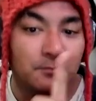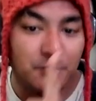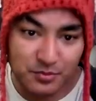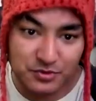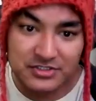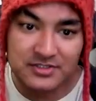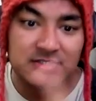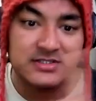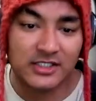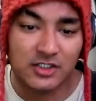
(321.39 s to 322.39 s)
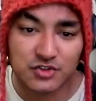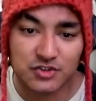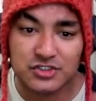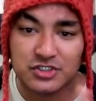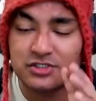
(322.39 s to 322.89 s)
Prepositions and
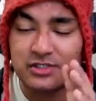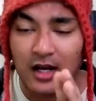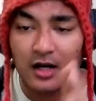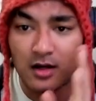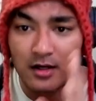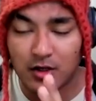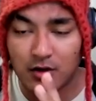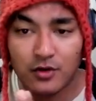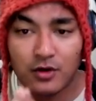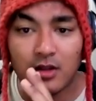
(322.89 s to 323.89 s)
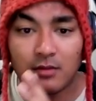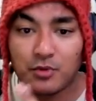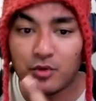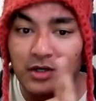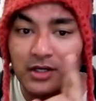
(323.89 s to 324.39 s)
conjunctions are another
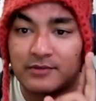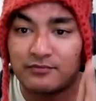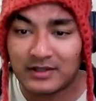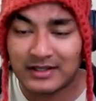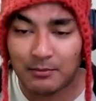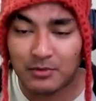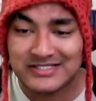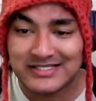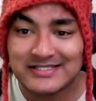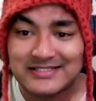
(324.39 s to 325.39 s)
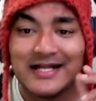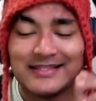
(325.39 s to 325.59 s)
important grammar skills